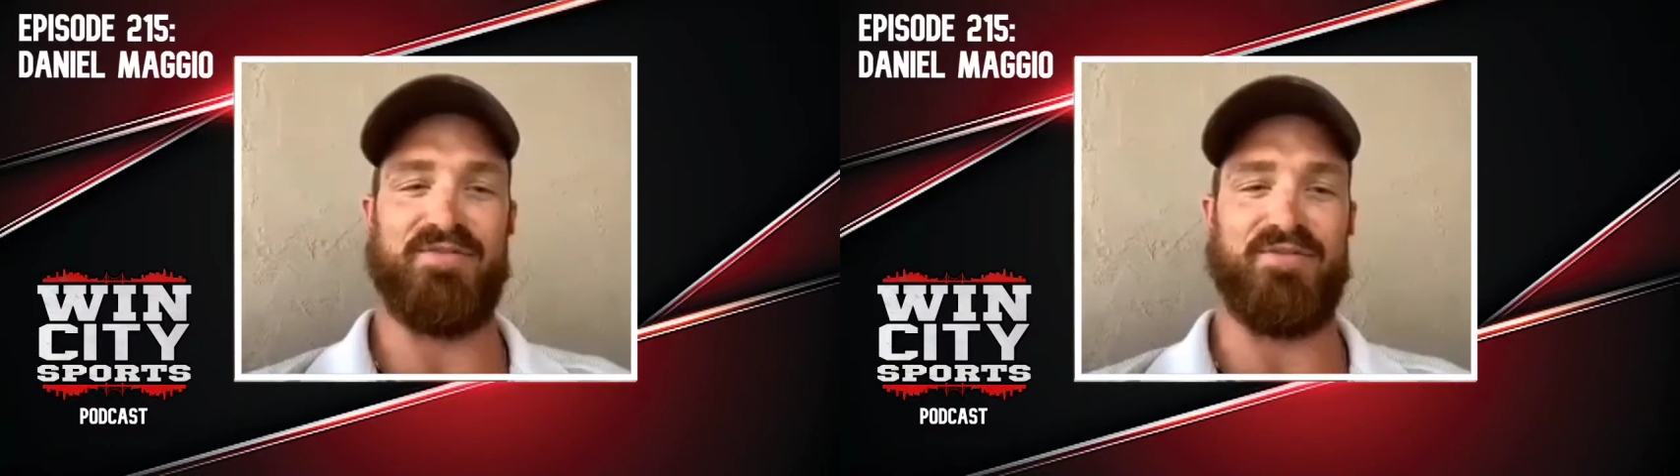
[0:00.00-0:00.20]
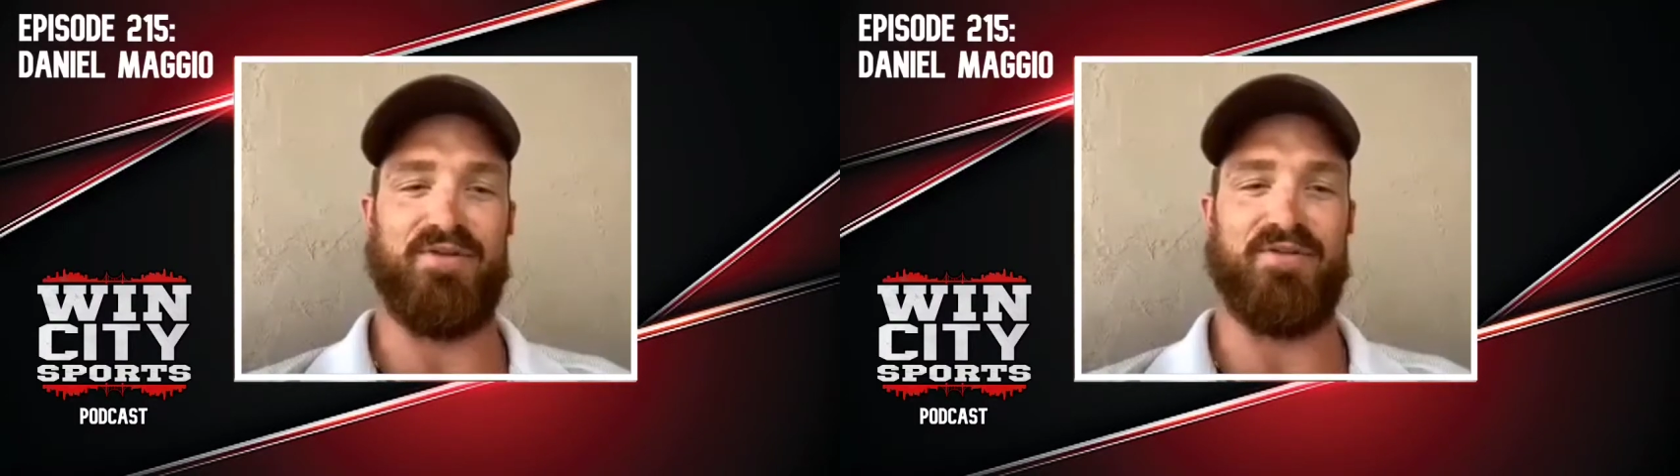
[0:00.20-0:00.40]

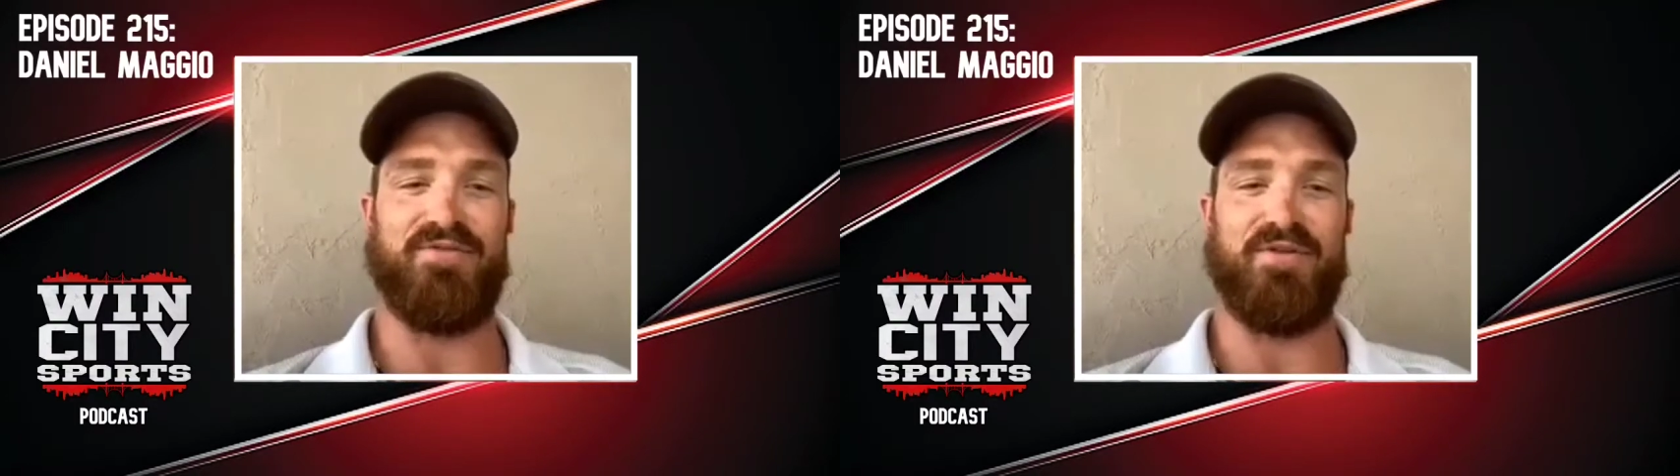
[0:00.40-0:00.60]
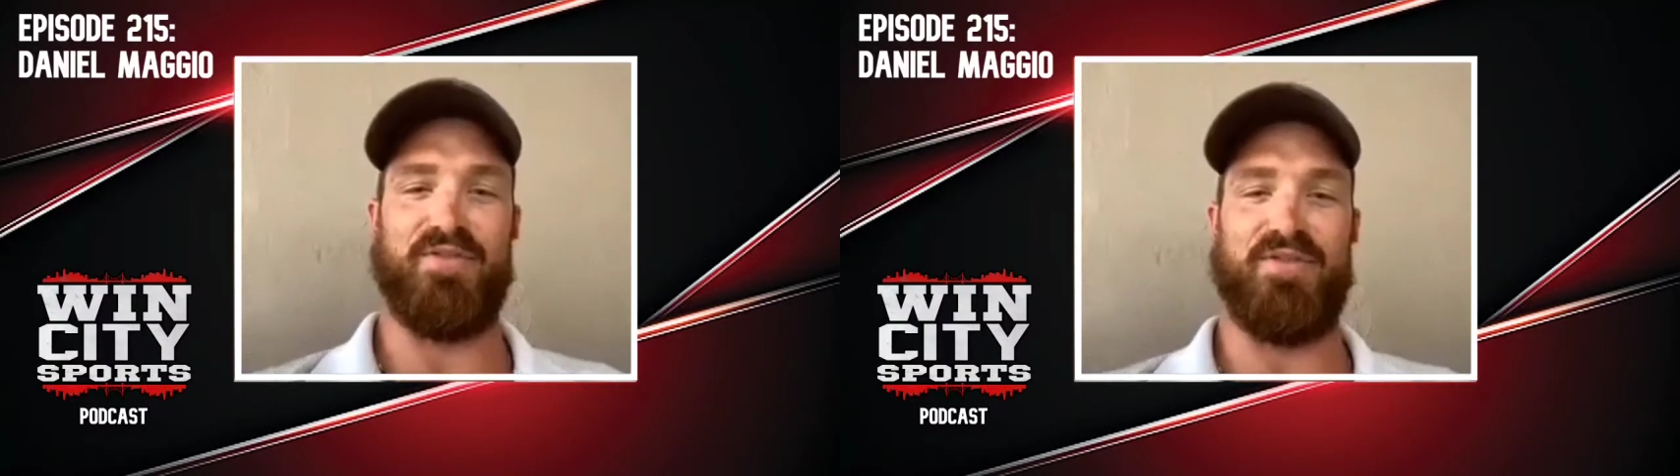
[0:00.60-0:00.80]

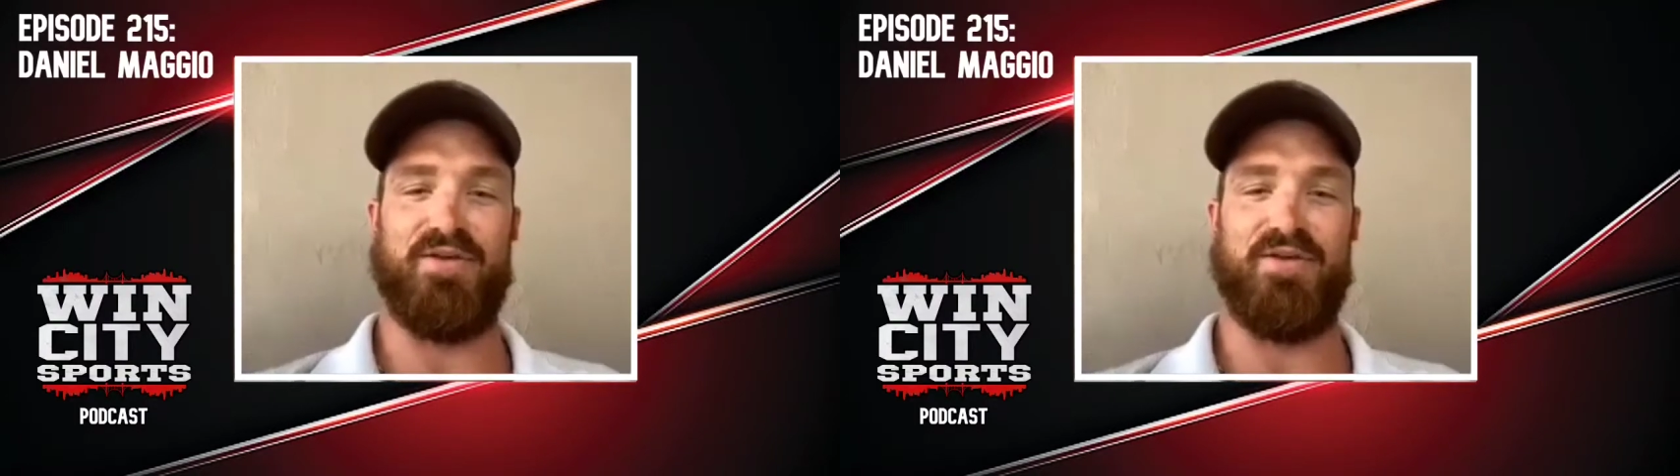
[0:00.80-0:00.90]
for the